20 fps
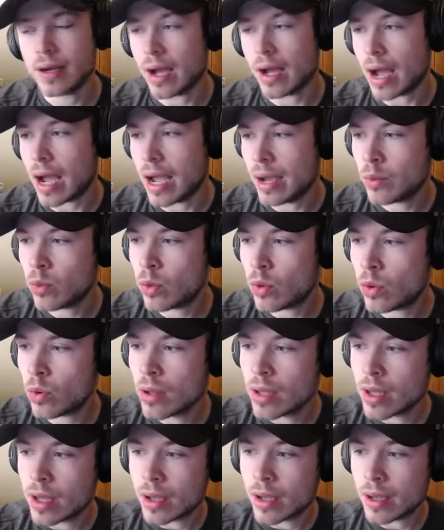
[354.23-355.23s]
I
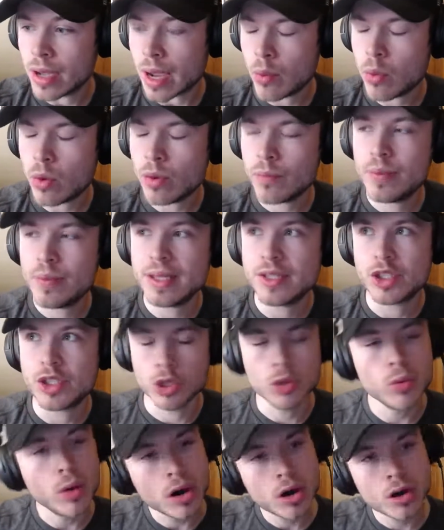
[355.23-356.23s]
won't be
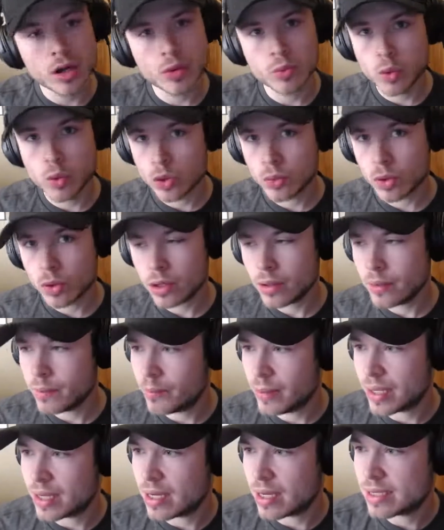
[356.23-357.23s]
too hard on
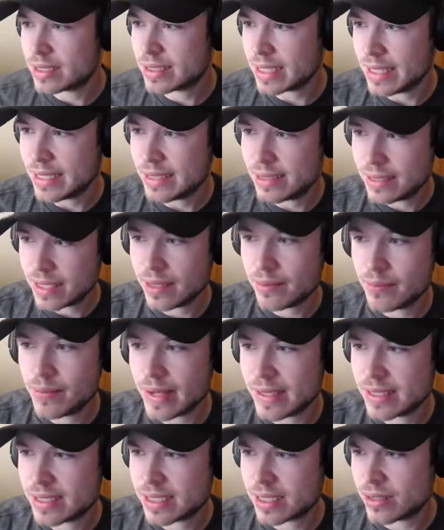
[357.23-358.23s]
Woodward because he did
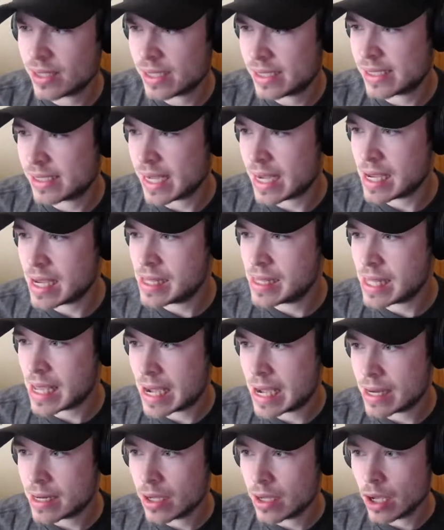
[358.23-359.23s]
basically say
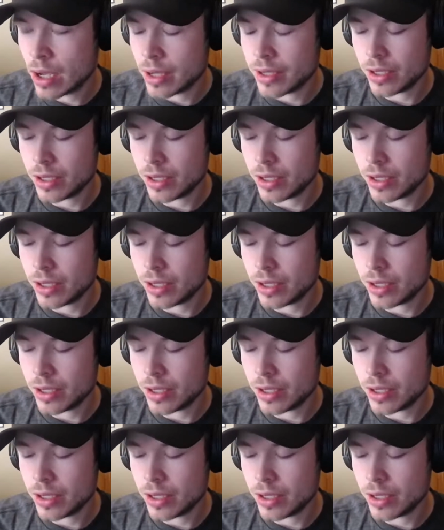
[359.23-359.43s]
that,